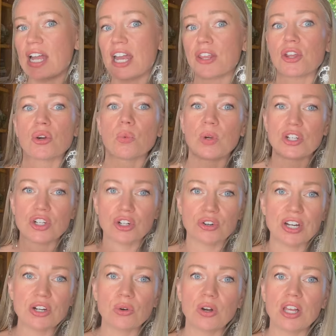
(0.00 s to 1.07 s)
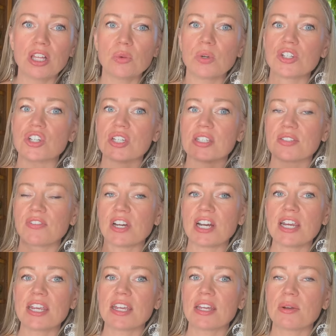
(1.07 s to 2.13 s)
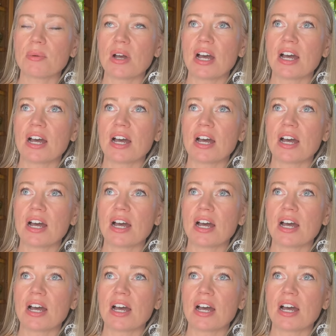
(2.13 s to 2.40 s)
either wintergreen oil, which is very